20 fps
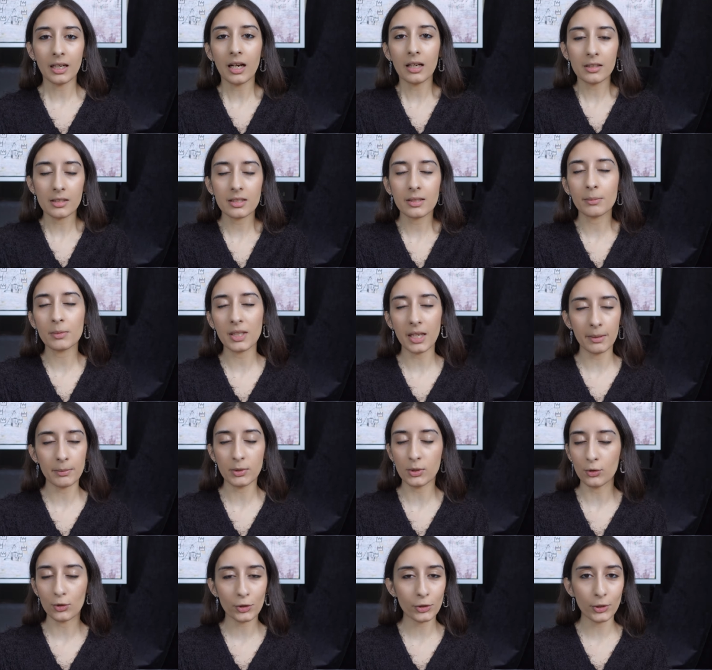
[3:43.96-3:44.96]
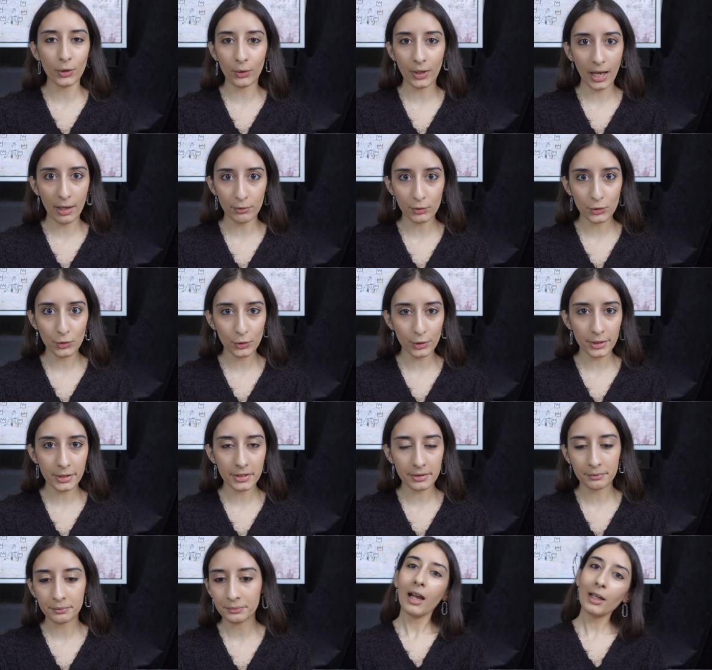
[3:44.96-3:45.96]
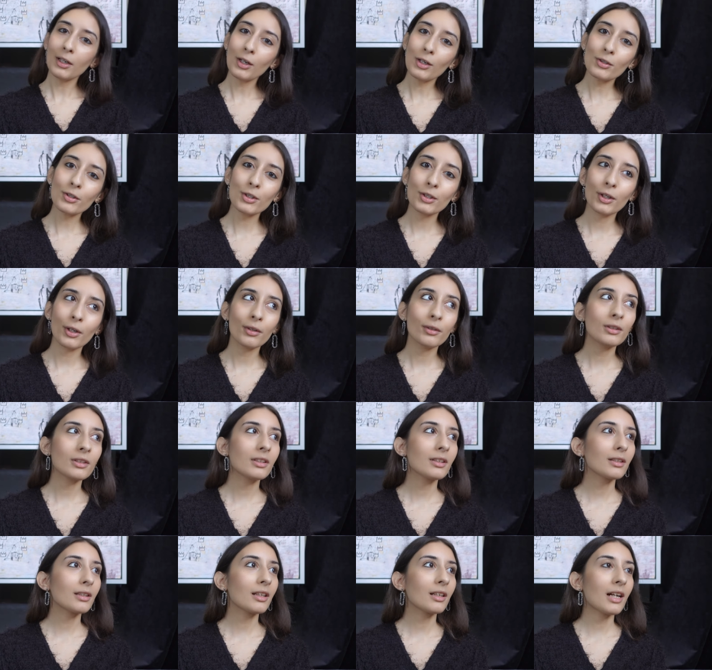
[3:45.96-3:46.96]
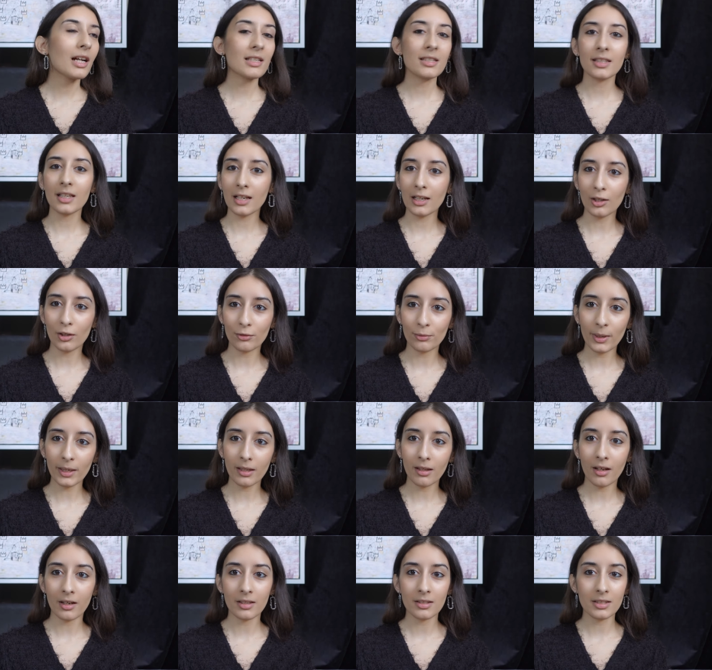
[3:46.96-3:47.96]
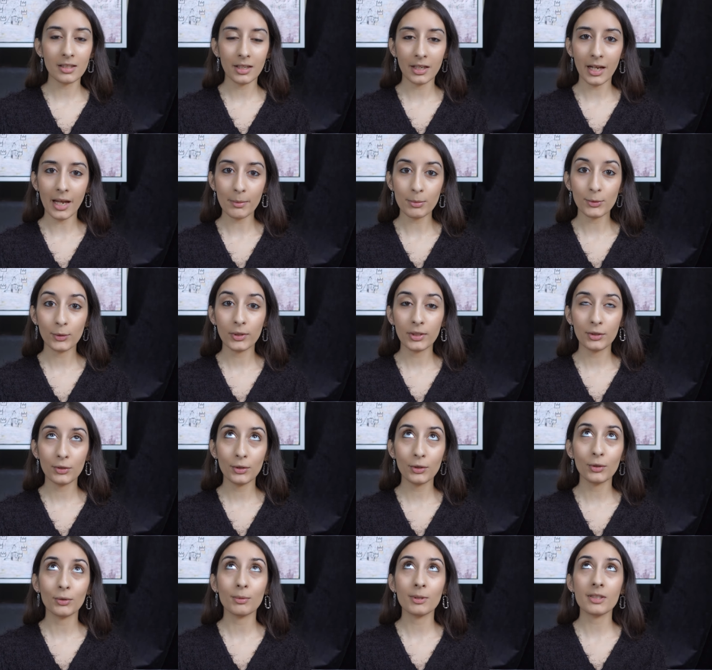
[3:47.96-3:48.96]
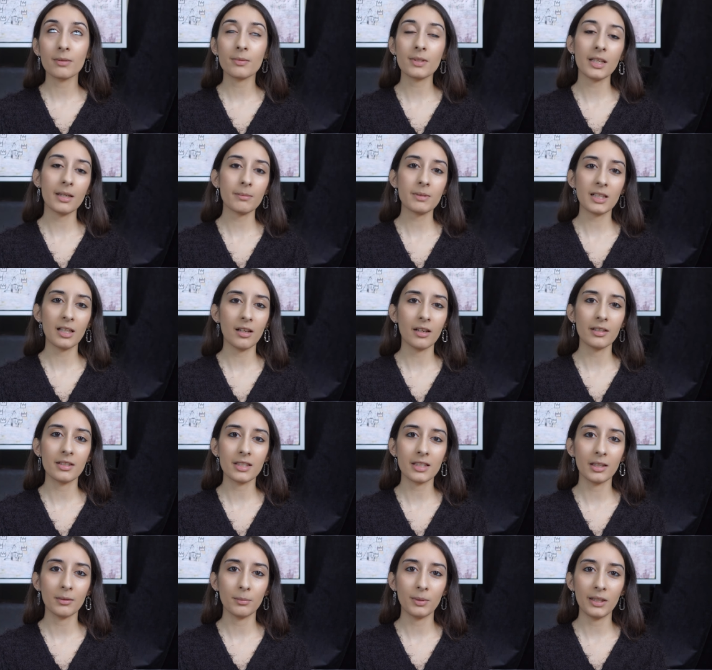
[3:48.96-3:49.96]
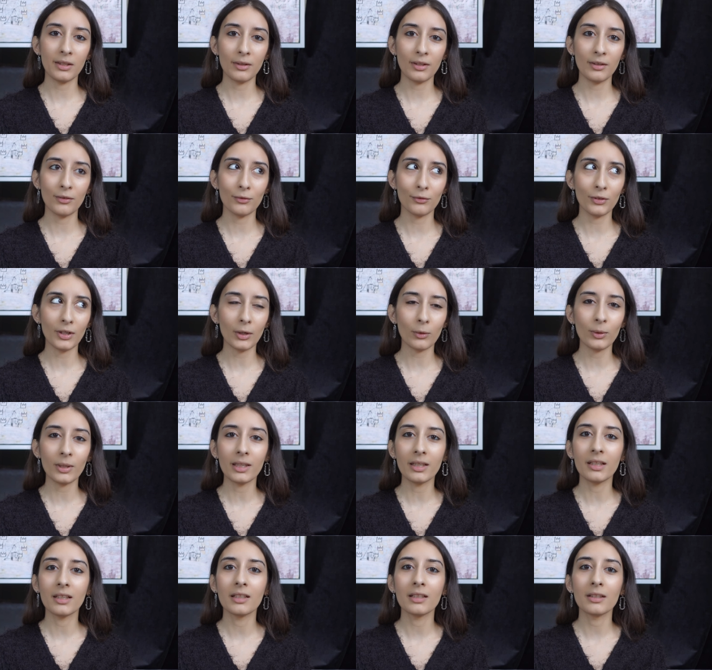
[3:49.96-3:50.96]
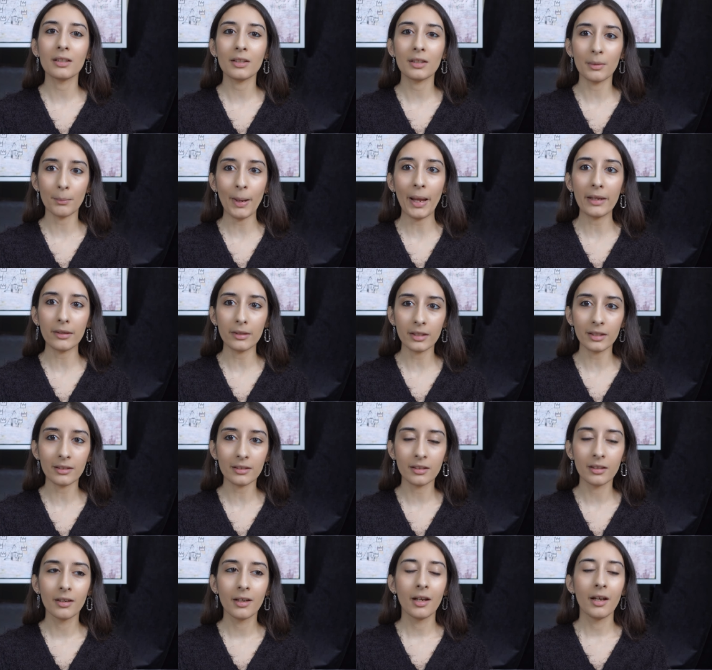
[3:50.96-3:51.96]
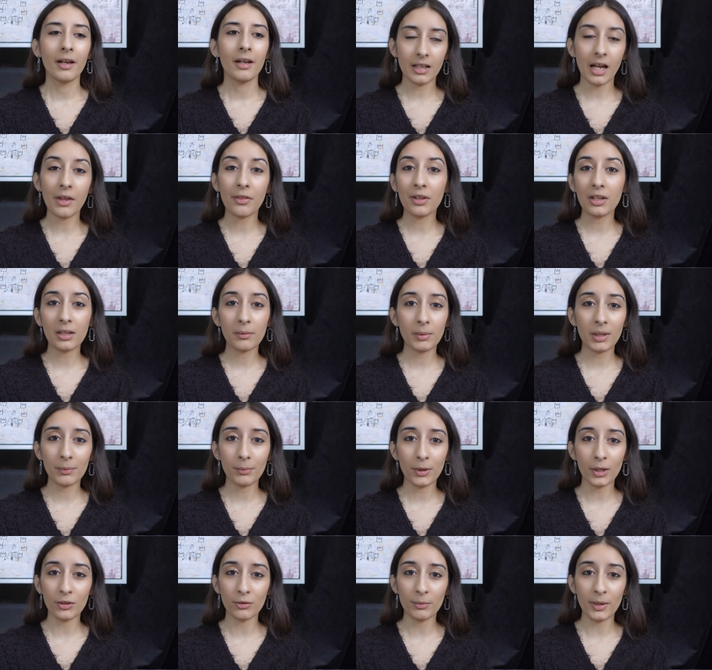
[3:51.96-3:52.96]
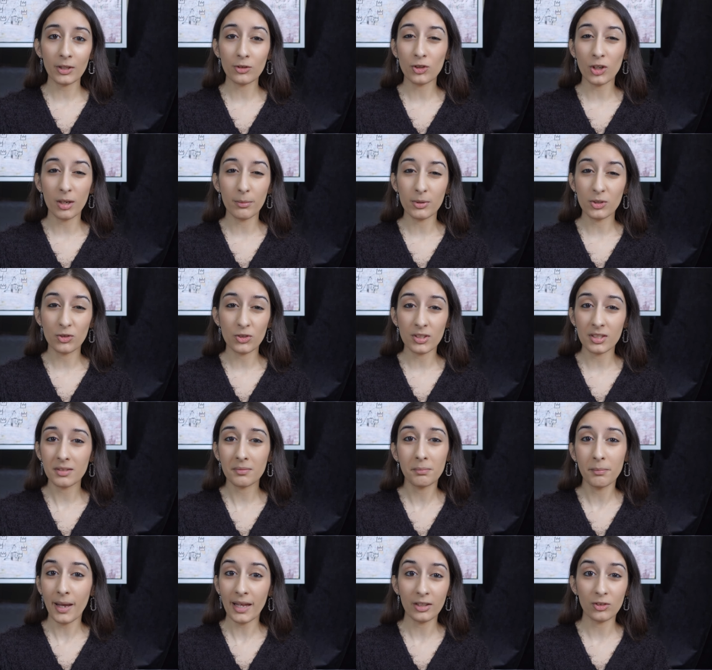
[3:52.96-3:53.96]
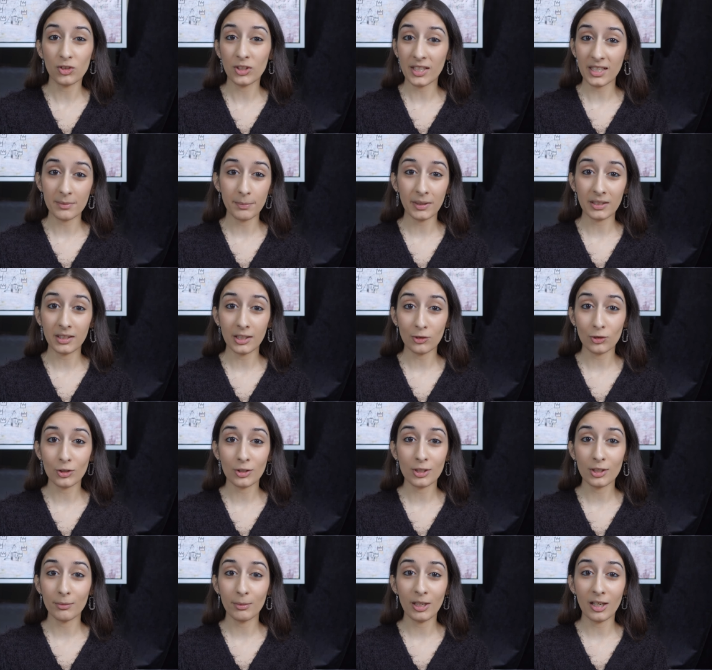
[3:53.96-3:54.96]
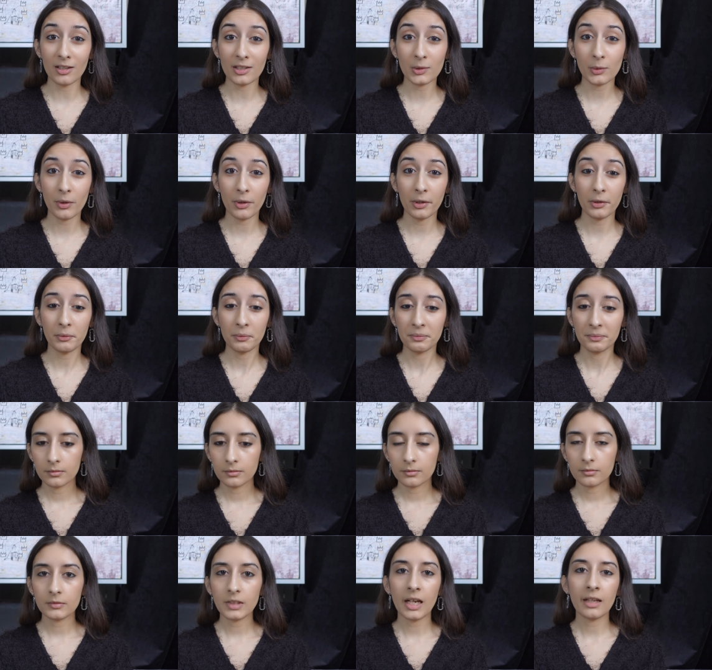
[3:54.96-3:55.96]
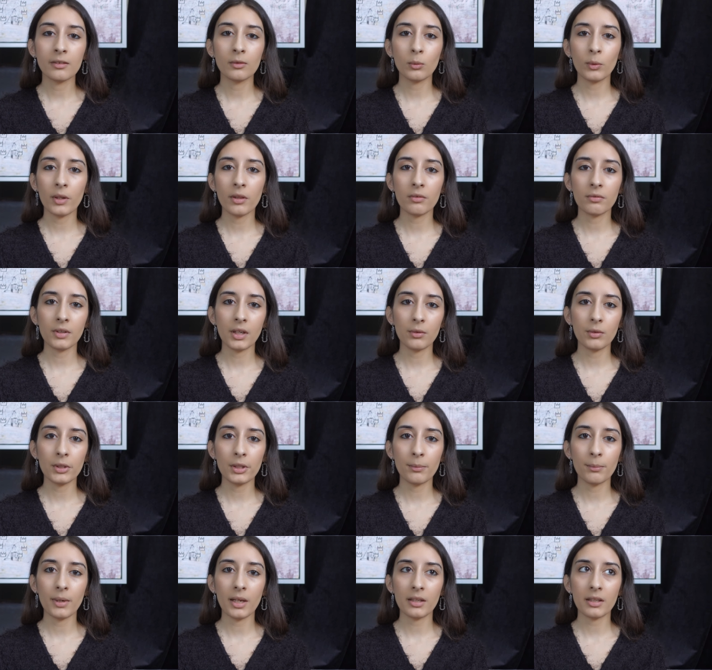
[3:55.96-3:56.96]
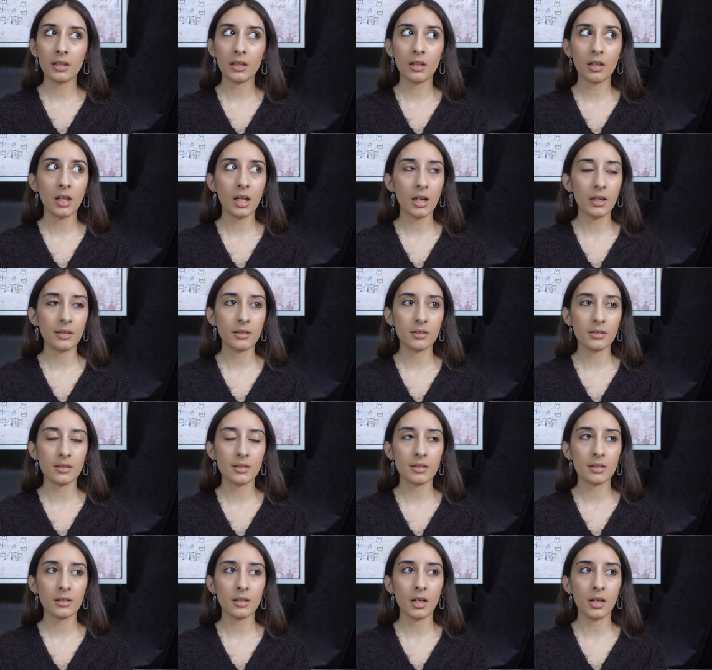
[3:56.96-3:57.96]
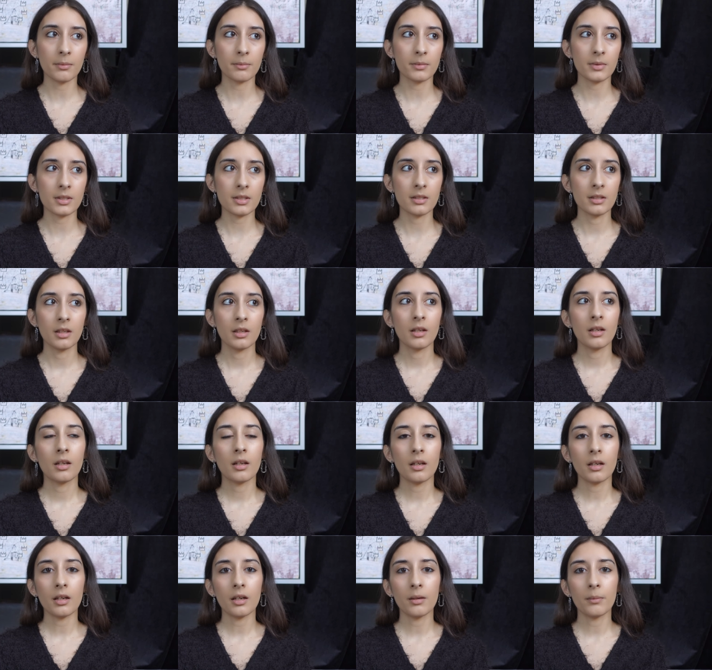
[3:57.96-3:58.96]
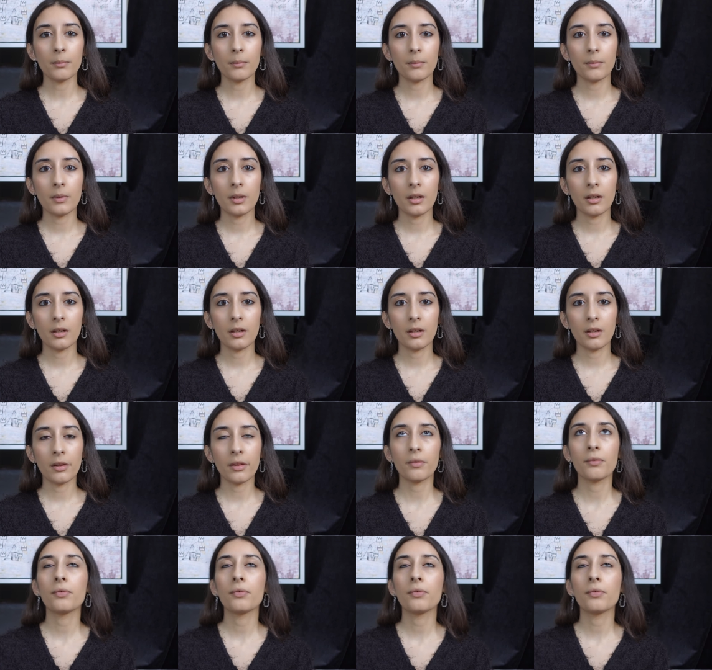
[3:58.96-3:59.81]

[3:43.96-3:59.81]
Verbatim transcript: sometimes you just don't have a choice. And also, I said I love my clients and I absolutely do, but sometimes clients can be very demanding. I think a big part of my job is just managing expectations, to be honest with you. And with very demanding clients comes um, the